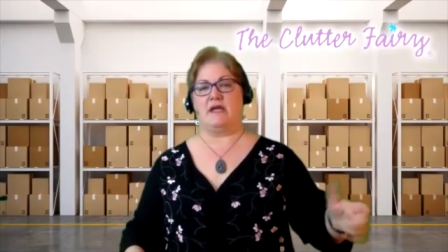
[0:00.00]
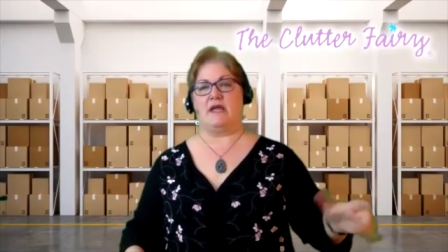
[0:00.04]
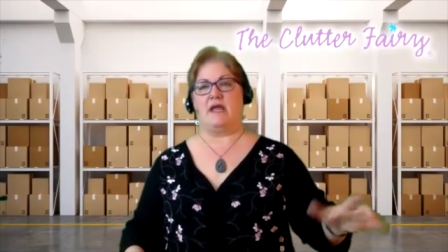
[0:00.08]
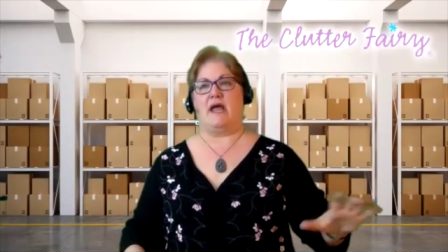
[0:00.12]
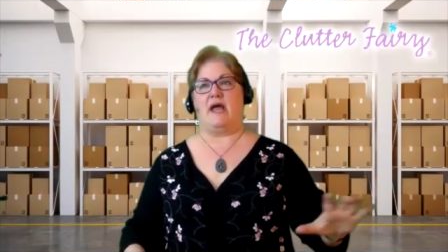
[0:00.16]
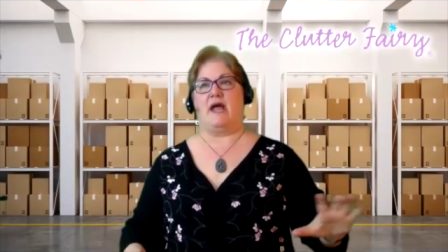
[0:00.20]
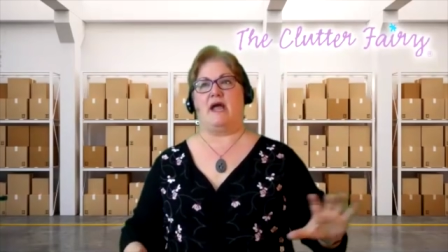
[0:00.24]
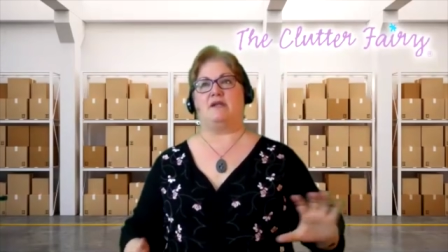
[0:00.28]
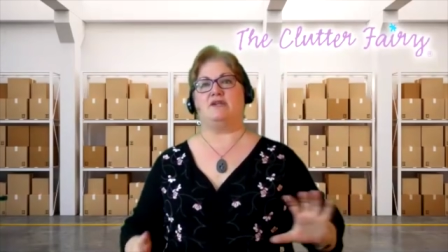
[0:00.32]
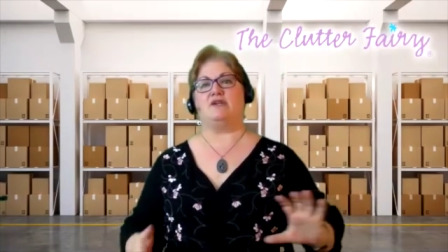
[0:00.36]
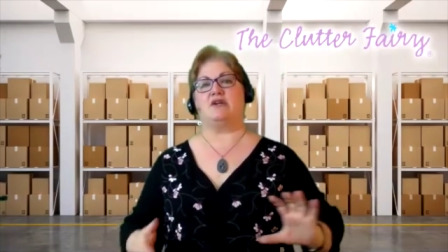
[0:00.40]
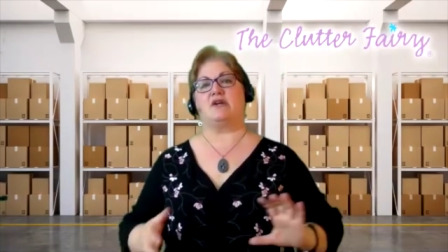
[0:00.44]

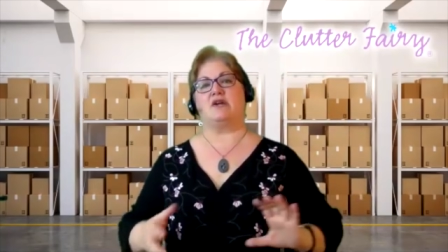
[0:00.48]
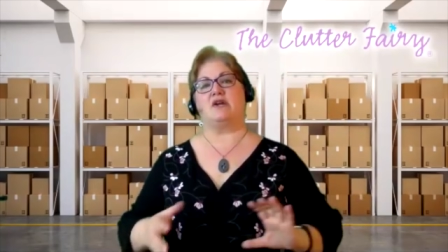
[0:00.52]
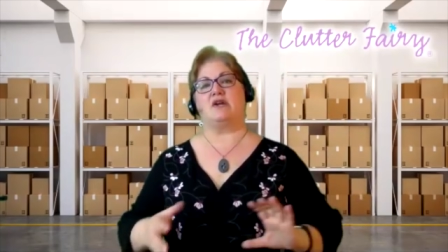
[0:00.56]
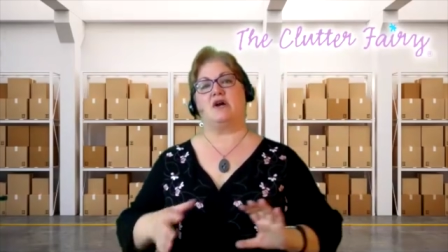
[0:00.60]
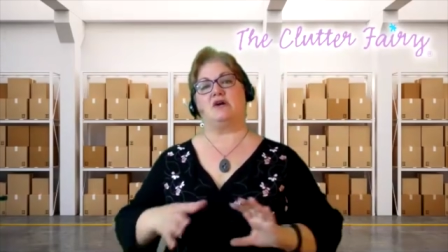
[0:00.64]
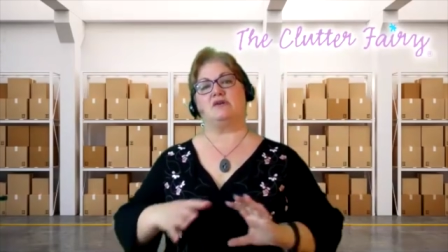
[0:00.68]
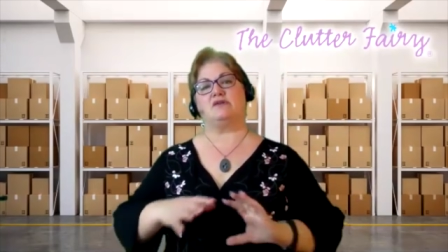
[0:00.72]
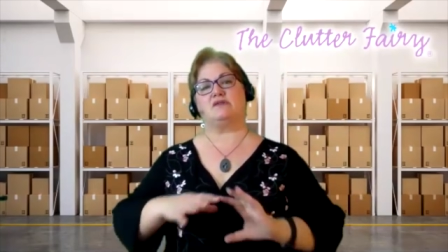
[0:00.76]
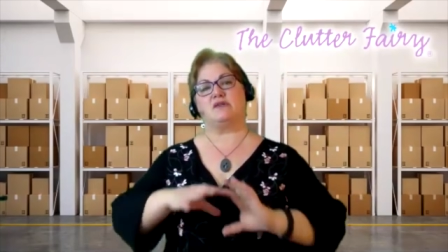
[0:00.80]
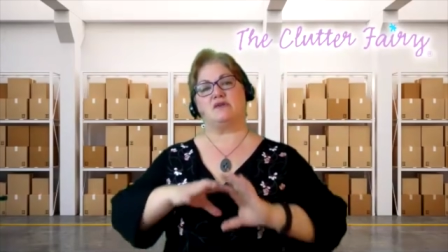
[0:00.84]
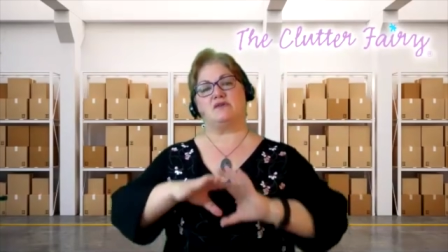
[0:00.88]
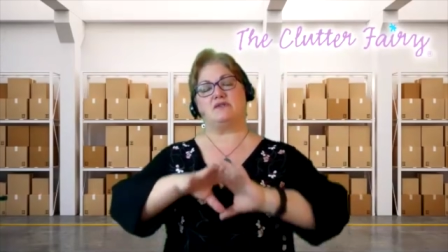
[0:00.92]
And you can
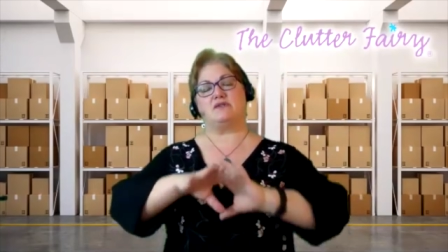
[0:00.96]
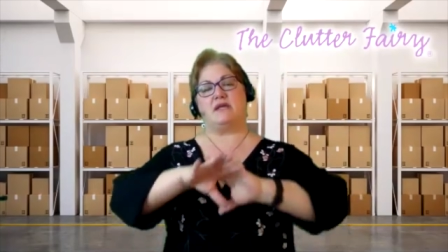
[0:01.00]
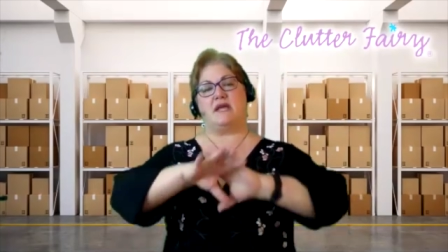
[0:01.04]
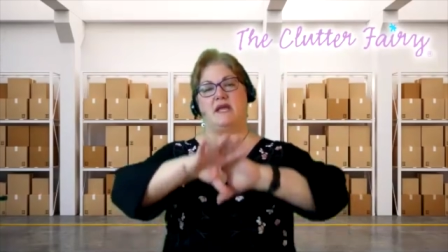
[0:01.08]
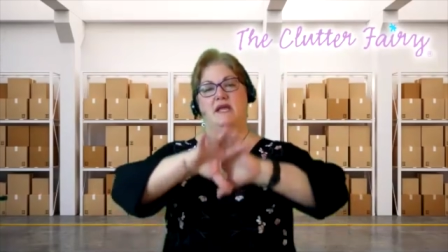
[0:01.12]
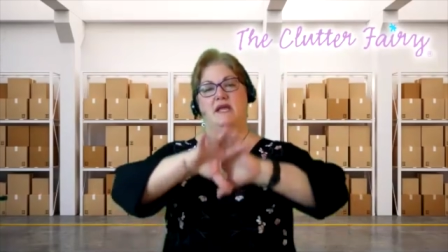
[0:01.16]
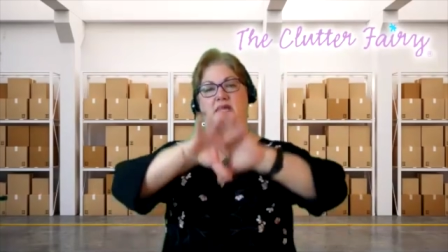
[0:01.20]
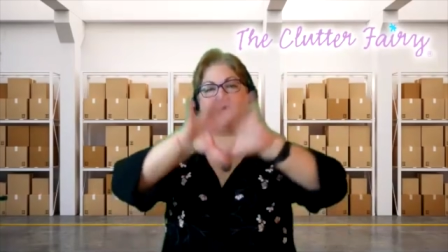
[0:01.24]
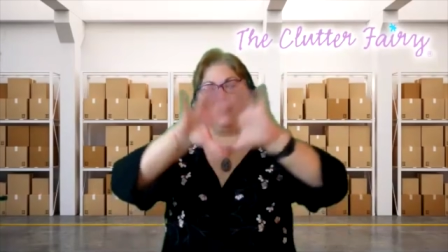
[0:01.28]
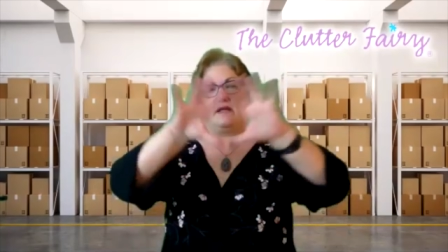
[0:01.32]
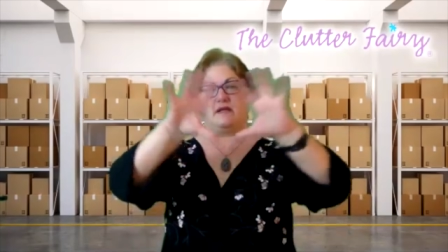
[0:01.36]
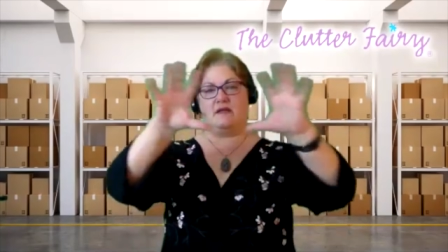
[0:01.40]
also
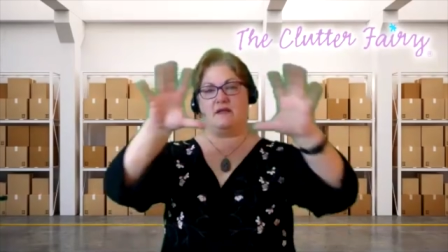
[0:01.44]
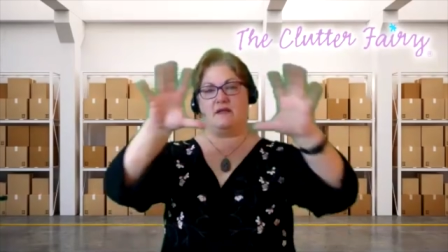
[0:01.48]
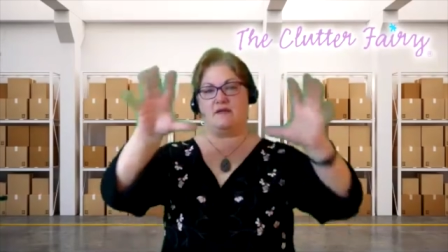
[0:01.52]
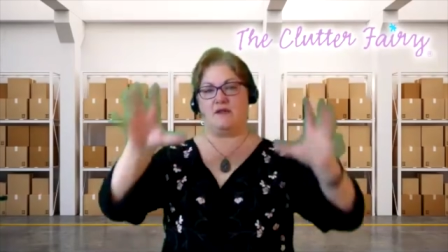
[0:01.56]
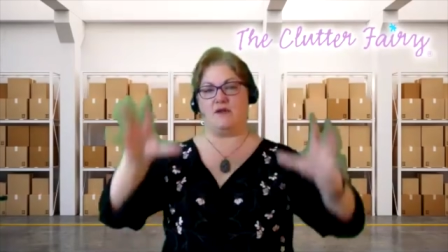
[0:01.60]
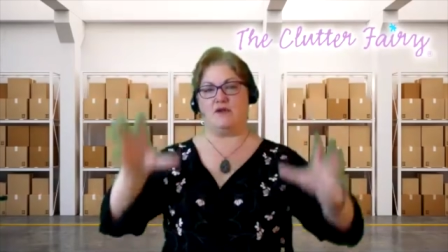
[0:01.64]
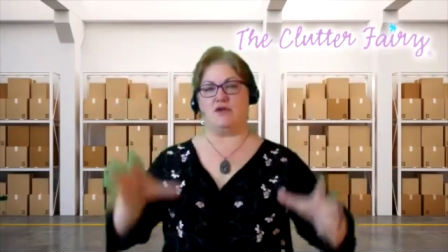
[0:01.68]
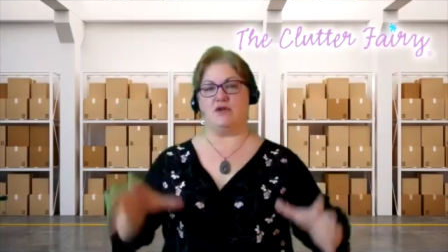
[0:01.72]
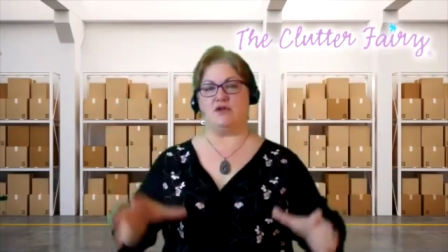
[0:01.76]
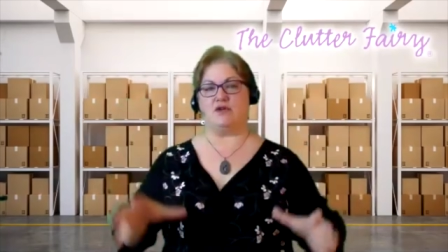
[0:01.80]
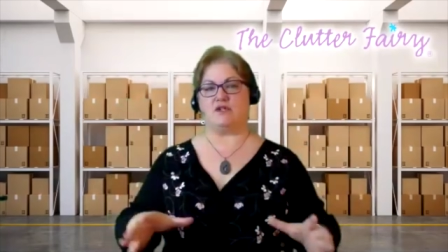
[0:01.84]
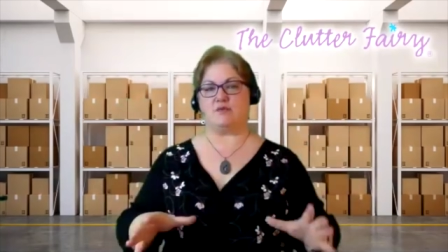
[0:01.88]
take the
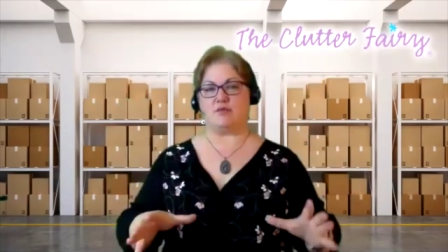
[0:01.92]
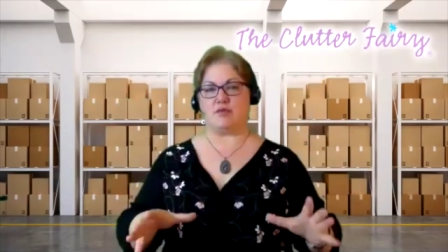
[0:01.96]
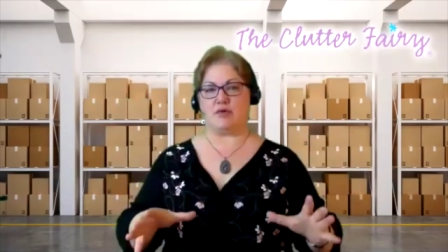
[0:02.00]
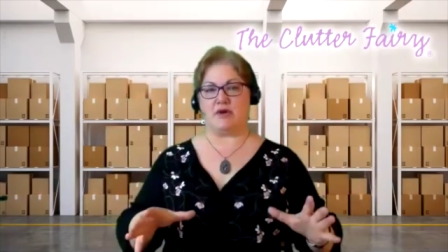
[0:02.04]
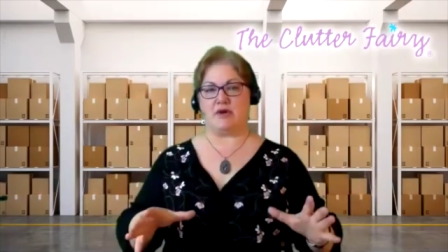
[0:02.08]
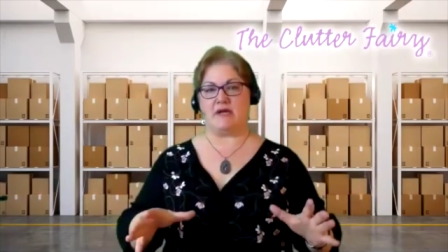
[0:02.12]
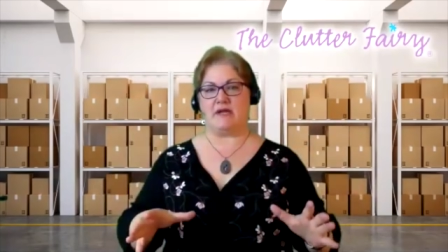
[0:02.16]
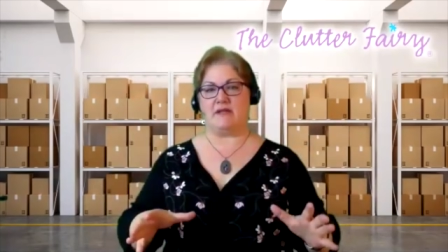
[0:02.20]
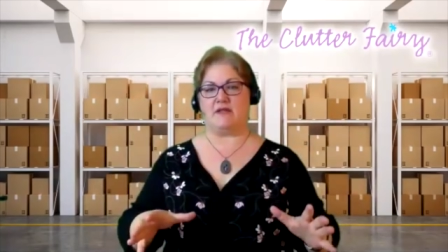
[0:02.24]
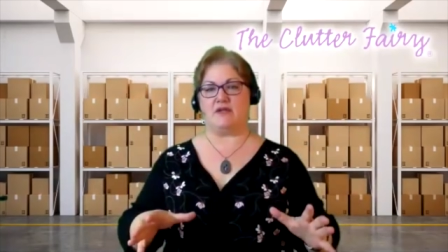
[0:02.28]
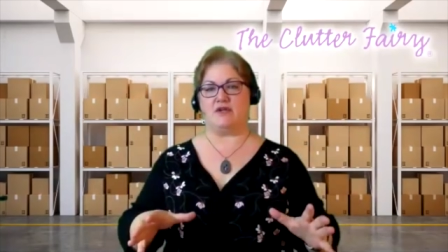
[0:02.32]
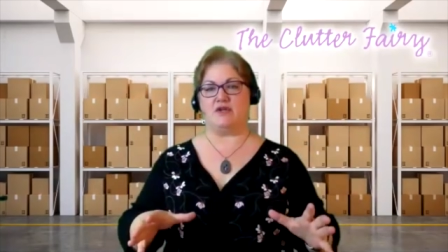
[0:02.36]

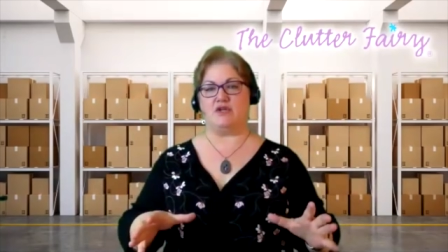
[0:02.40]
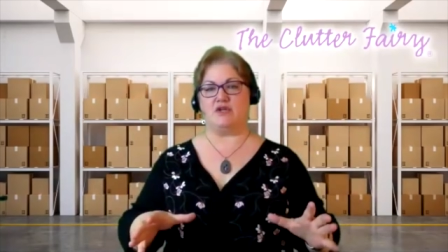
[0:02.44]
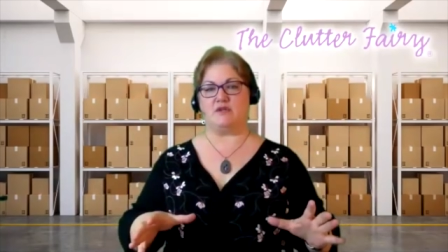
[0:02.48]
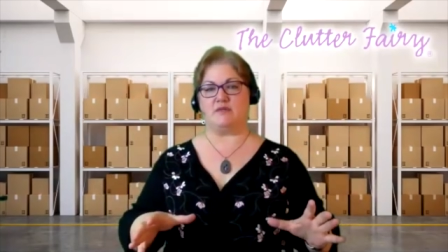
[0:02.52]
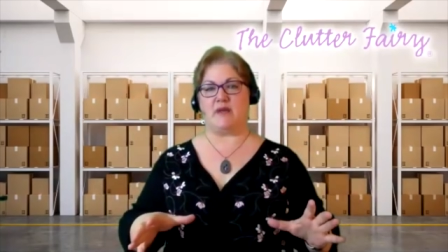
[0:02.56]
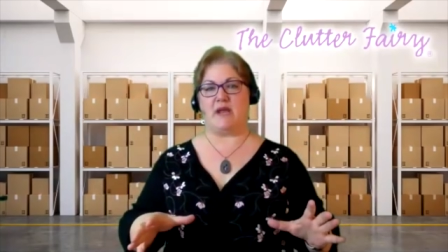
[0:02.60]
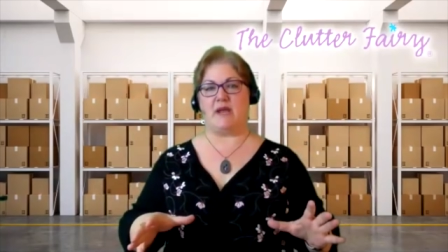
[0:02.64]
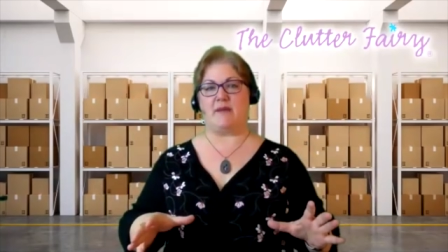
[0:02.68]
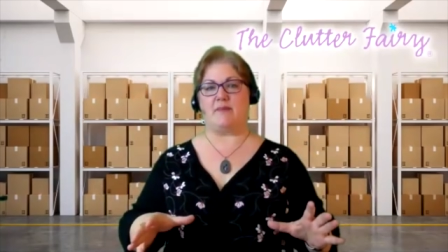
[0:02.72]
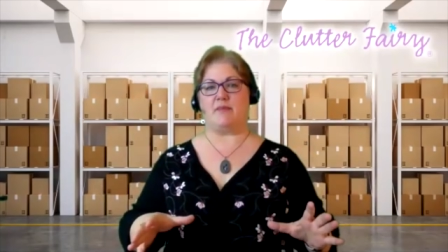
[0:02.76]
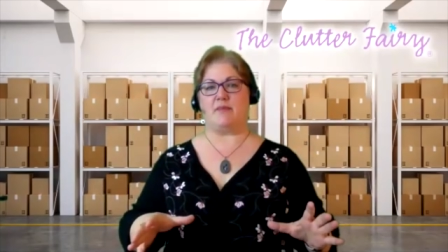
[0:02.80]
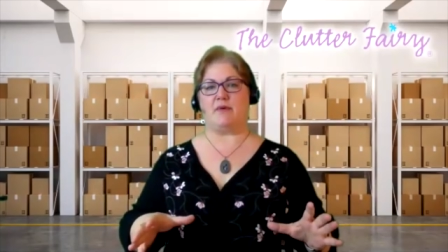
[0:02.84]
newsprint, the
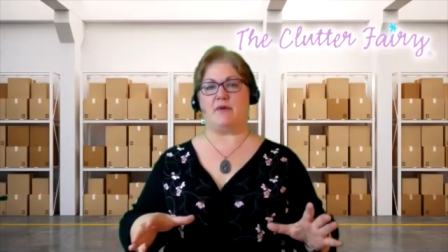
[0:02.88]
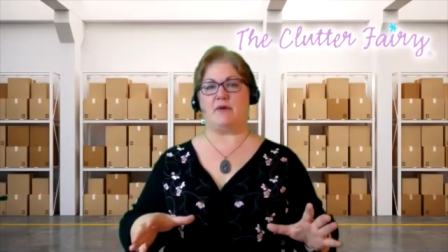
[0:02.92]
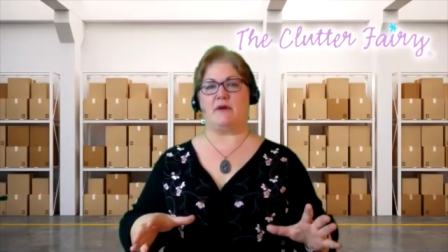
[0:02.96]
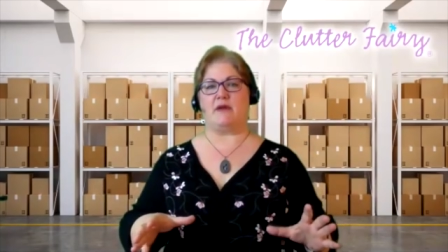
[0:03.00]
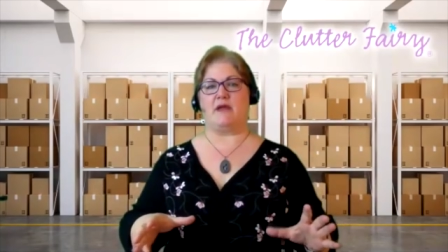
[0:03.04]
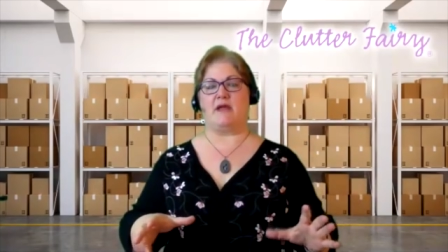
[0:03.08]
newspaper,